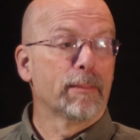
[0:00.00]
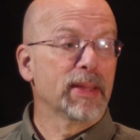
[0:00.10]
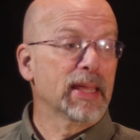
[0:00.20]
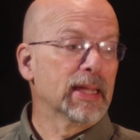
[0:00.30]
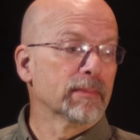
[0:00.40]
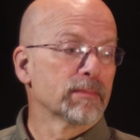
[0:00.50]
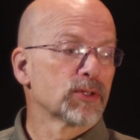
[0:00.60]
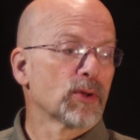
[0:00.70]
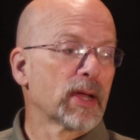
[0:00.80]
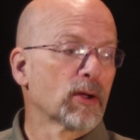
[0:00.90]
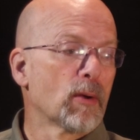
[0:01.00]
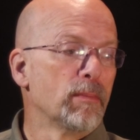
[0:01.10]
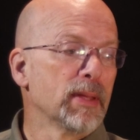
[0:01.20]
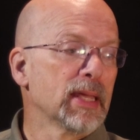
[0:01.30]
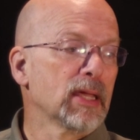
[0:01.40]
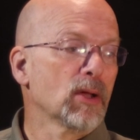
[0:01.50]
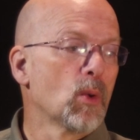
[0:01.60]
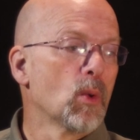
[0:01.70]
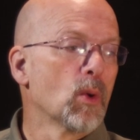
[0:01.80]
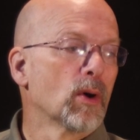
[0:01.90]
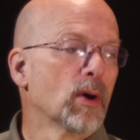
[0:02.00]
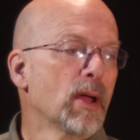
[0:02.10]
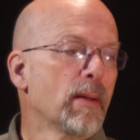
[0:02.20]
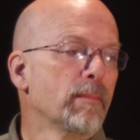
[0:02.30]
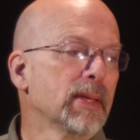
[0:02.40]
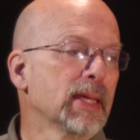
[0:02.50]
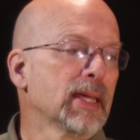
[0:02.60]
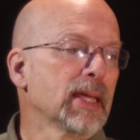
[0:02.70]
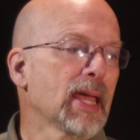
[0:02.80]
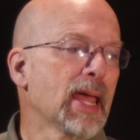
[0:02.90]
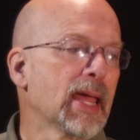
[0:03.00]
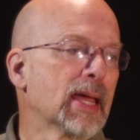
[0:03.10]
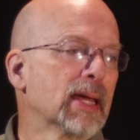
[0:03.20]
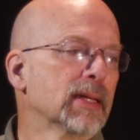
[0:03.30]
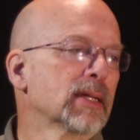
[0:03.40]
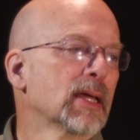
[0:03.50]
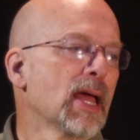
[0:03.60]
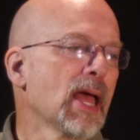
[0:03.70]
B. So I go B OR B and